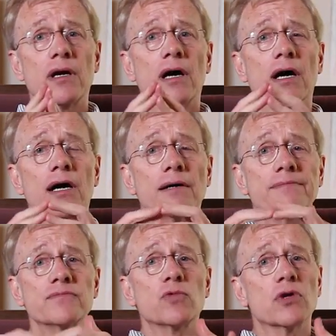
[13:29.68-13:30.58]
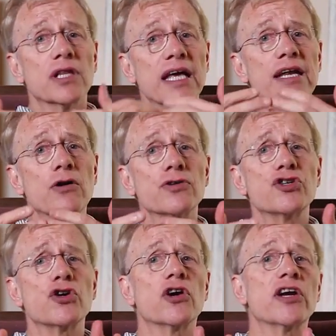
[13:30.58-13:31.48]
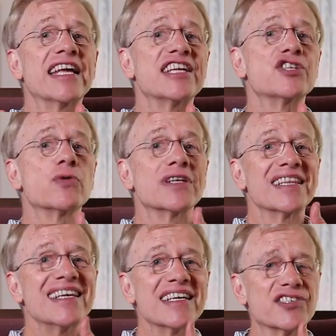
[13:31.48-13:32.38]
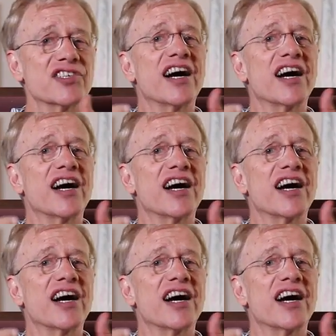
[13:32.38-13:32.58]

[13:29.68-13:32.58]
will later turn into a list,